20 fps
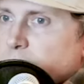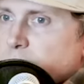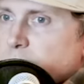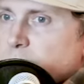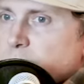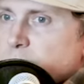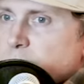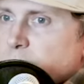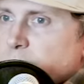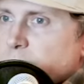that
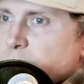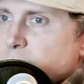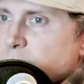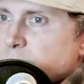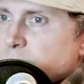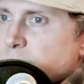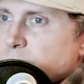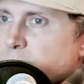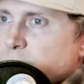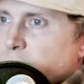that's an
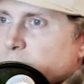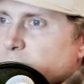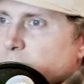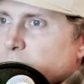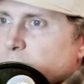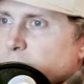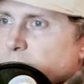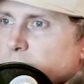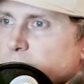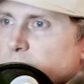
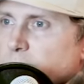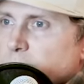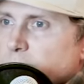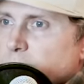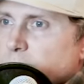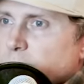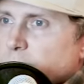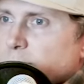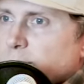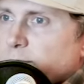interesting
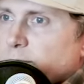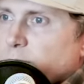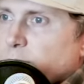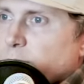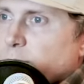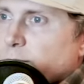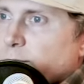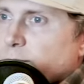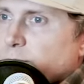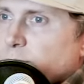thing
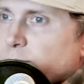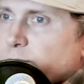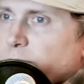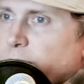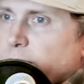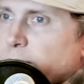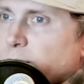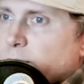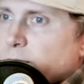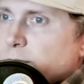for for
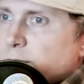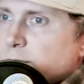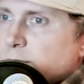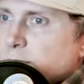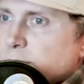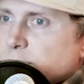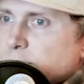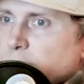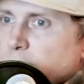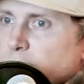
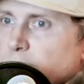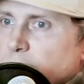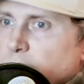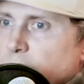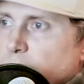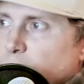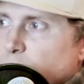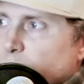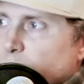veterans. Oh yeah.